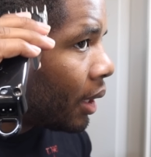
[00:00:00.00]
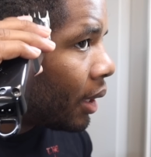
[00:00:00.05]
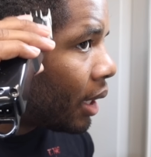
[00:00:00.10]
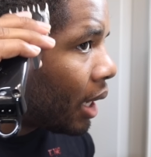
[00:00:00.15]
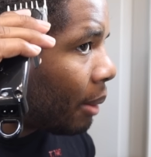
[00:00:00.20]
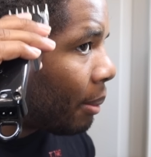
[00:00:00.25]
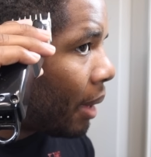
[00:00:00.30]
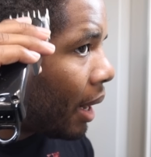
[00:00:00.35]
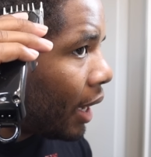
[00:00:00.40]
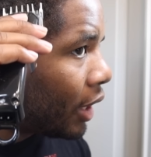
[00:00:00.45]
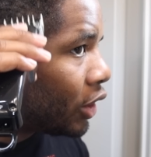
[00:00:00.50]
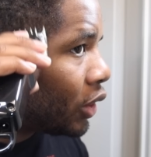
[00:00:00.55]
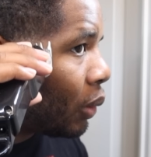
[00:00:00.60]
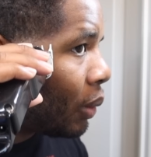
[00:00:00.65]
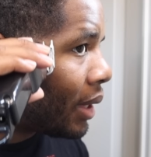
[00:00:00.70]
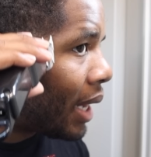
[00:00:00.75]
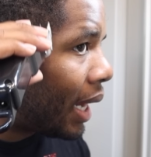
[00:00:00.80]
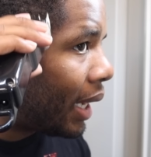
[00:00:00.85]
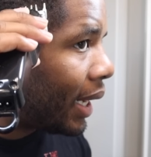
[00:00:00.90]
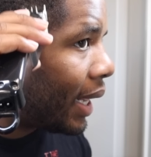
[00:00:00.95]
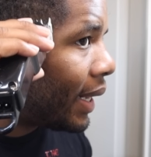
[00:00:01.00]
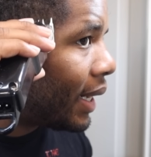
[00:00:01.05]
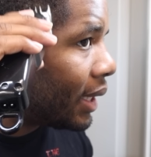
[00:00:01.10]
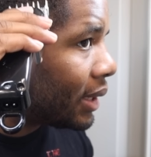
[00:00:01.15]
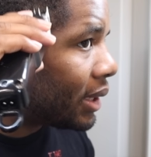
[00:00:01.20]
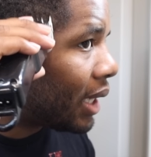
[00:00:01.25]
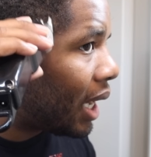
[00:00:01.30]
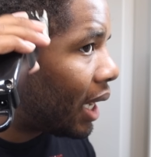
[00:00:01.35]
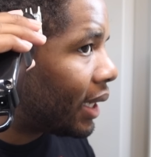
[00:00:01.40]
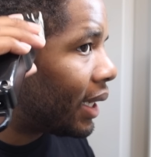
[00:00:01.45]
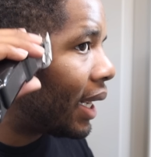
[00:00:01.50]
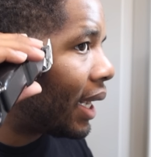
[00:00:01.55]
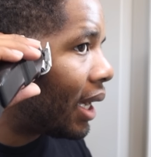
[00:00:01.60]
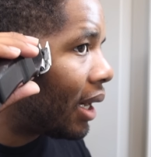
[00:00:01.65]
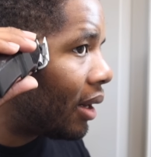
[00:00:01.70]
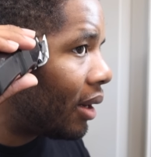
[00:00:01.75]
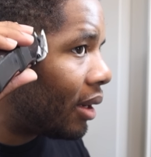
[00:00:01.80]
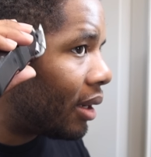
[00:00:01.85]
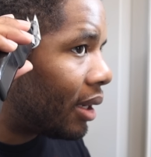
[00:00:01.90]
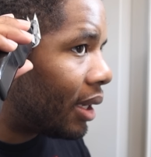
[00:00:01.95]
Now, mind you, when I lay this all
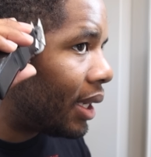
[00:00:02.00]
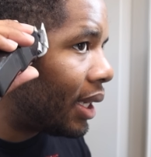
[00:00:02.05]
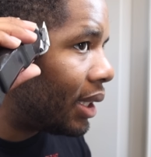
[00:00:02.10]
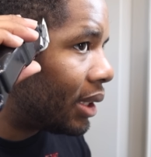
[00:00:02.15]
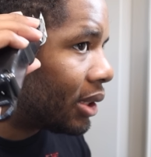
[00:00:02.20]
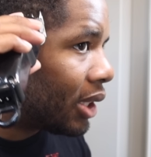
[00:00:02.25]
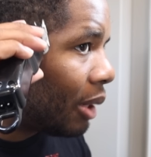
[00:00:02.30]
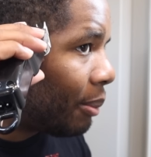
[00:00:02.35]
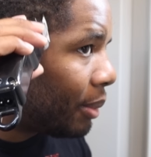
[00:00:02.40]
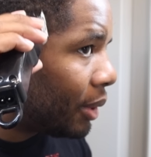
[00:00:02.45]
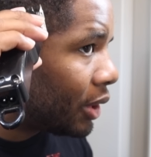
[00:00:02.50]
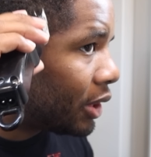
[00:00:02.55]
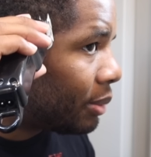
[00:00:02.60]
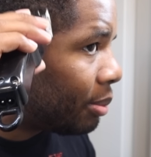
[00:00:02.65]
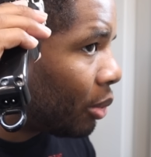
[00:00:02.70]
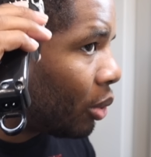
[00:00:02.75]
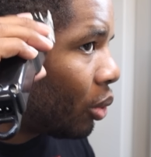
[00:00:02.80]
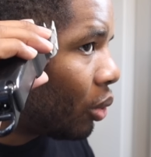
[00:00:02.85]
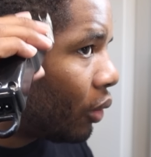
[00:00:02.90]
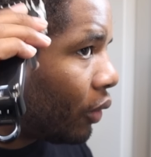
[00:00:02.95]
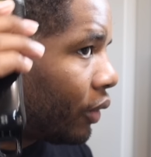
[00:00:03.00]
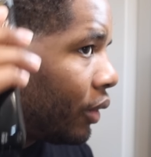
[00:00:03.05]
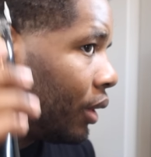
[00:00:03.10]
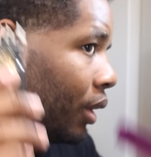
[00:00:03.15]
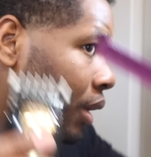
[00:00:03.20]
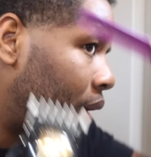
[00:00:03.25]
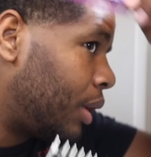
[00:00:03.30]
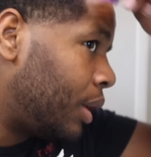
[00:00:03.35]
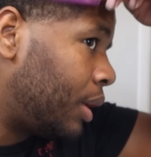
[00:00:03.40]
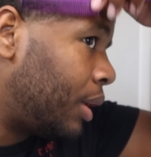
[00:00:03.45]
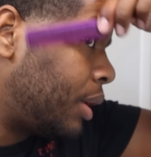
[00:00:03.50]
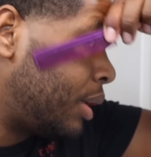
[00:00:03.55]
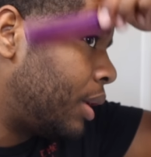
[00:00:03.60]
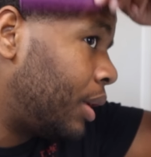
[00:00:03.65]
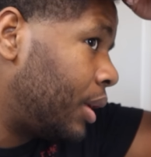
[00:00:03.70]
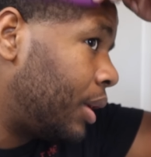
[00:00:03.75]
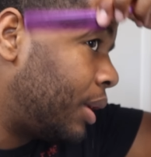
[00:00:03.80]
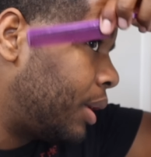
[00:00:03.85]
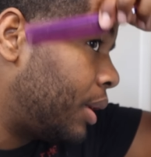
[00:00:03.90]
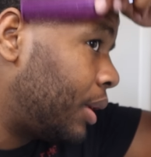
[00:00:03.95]
down, it's gonna be smooth.
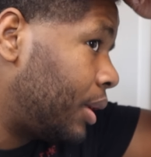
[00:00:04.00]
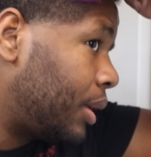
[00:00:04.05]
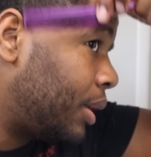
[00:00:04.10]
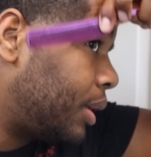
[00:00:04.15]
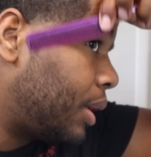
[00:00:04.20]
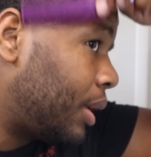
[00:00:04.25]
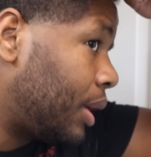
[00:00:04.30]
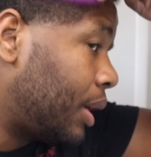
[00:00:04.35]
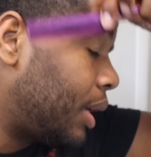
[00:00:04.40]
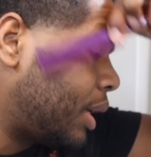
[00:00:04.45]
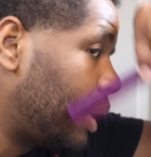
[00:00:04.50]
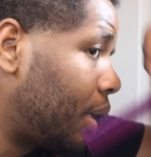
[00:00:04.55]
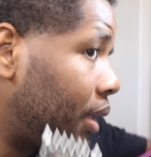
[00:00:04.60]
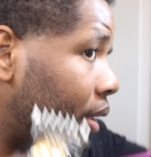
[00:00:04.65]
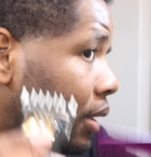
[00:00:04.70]
All right,